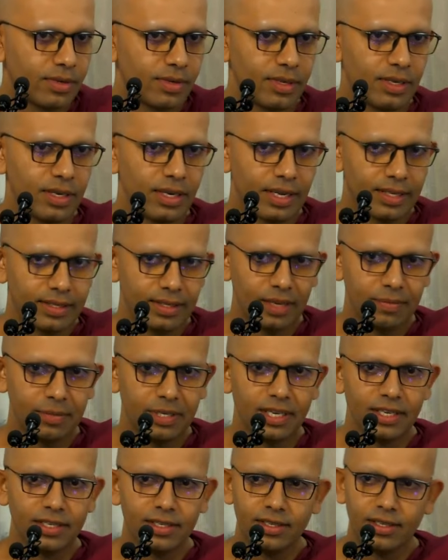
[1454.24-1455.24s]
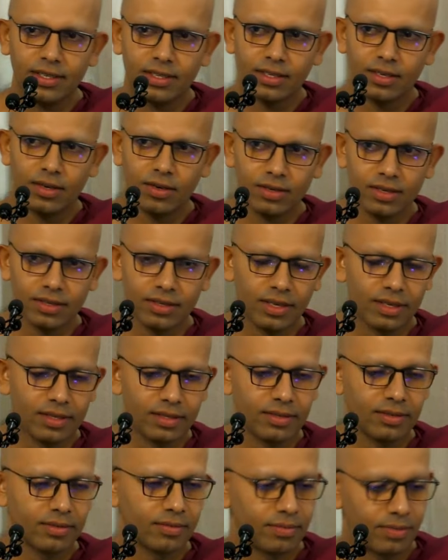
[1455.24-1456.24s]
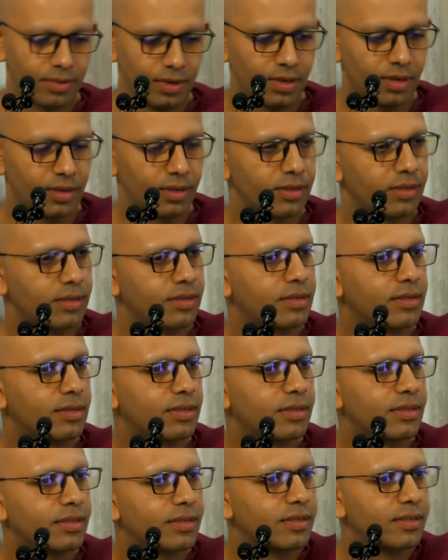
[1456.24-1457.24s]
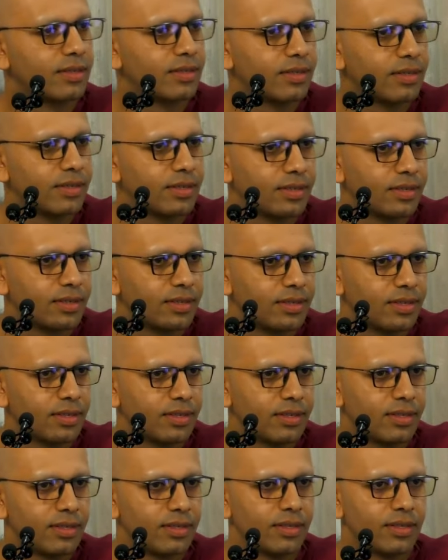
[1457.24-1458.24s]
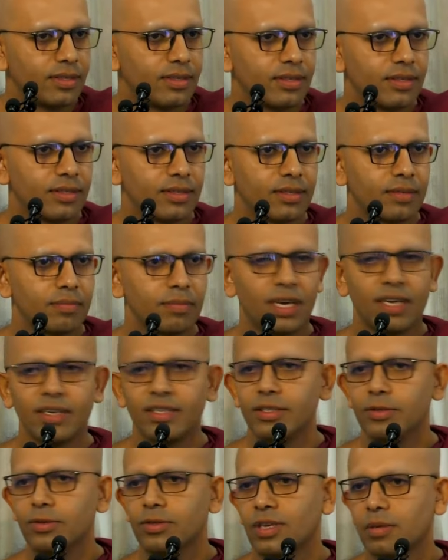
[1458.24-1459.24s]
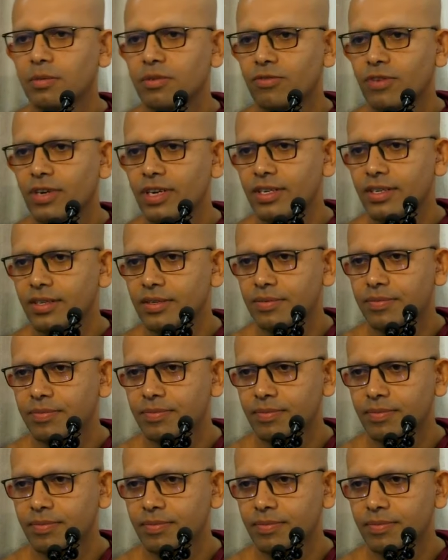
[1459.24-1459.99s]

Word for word: did an examination, and the doctor says, bad news, I'm afraid.